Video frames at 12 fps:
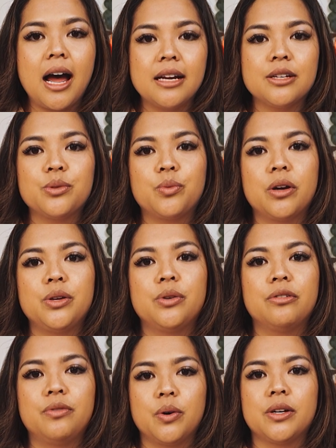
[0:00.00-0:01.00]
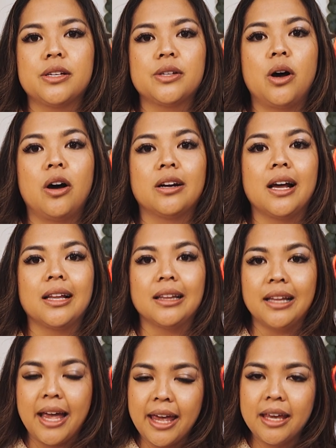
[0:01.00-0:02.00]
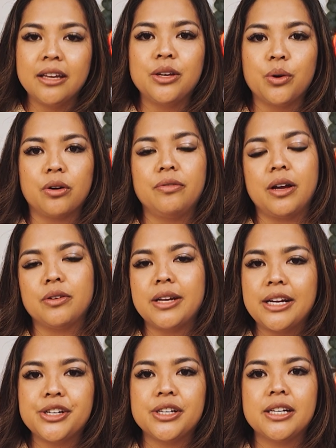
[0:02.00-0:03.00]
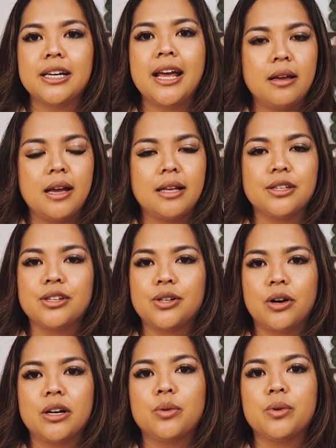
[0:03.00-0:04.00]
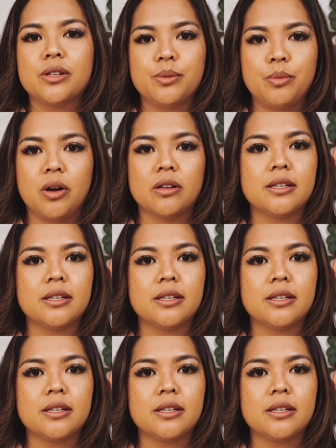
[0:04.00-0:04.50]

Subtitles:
I just want you to focus on laying your foundation and starting with small